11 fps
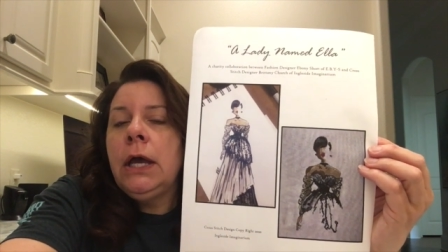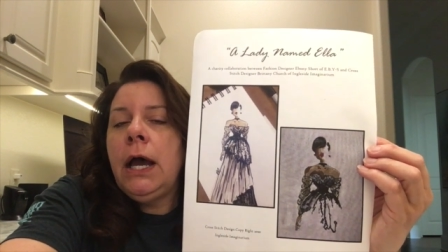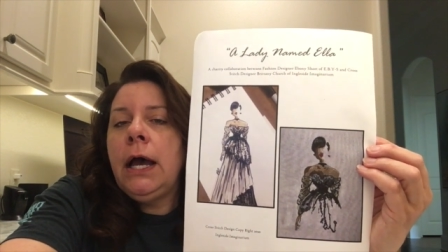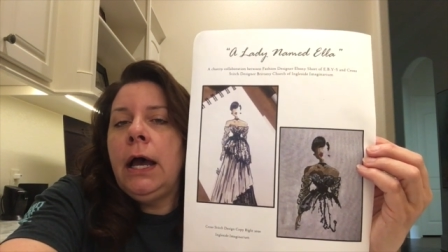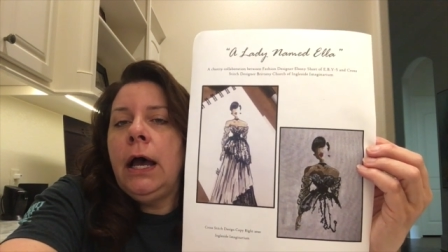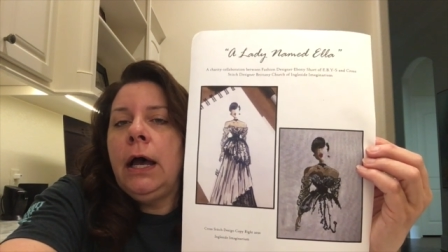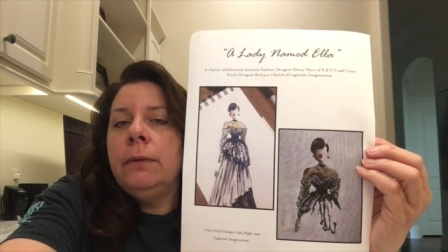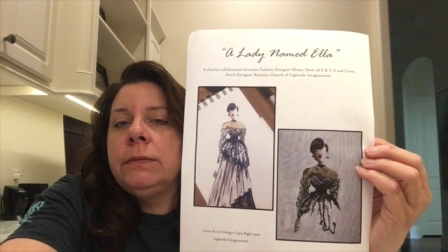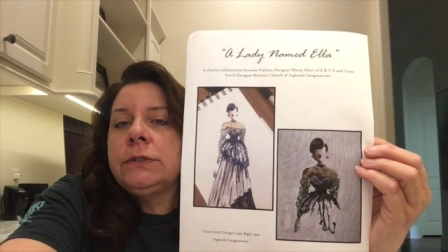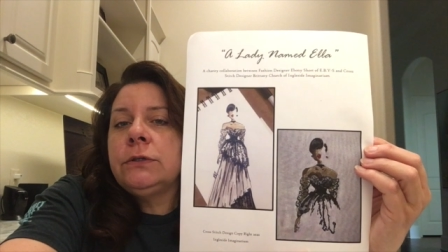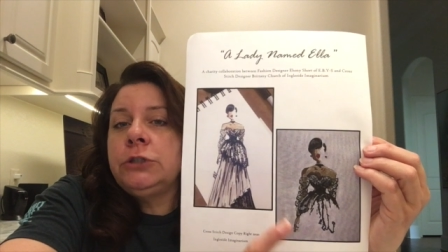
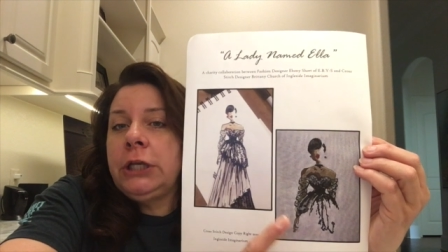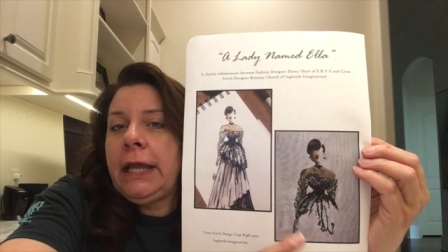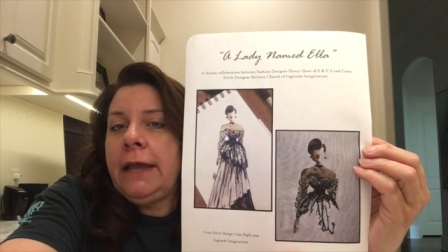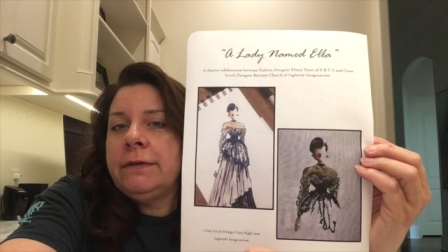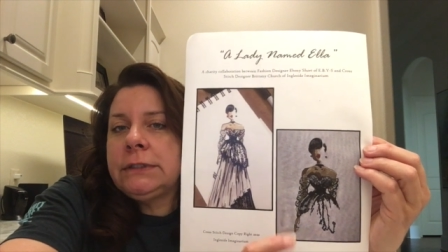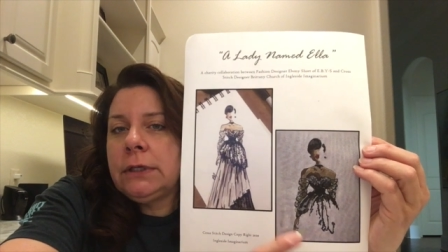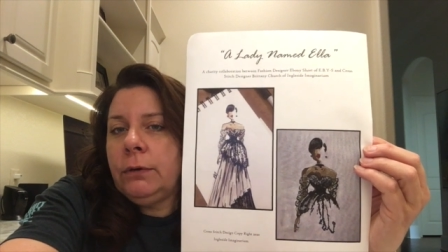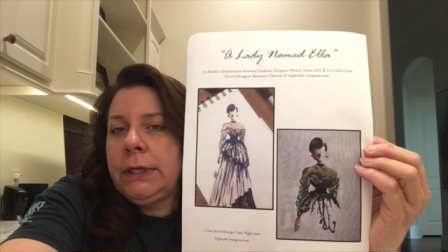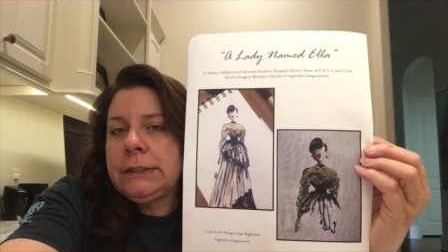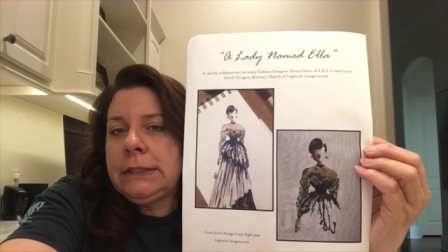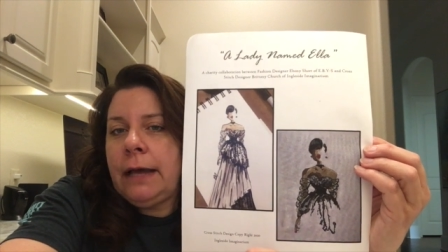Um, so she gave us a
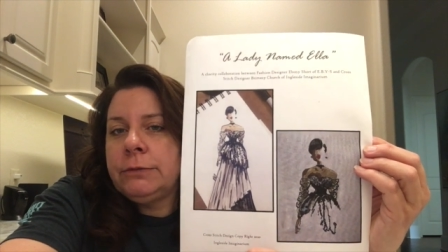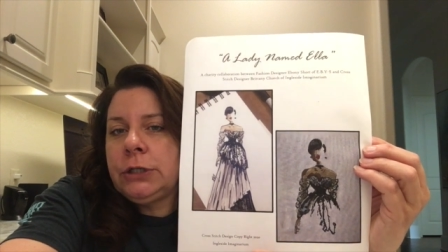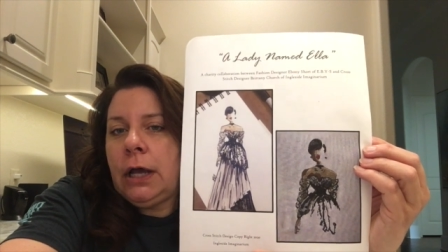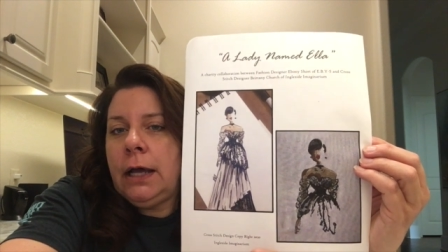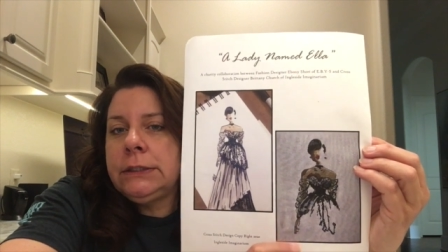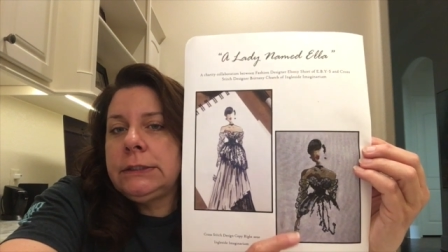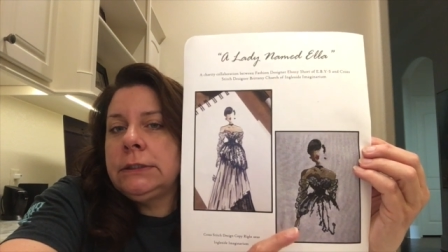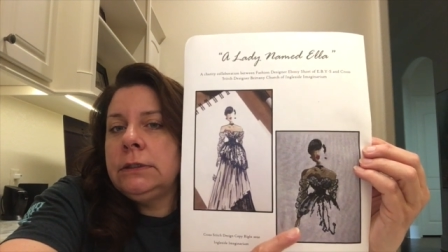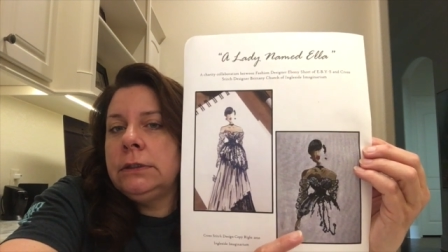quick snapshot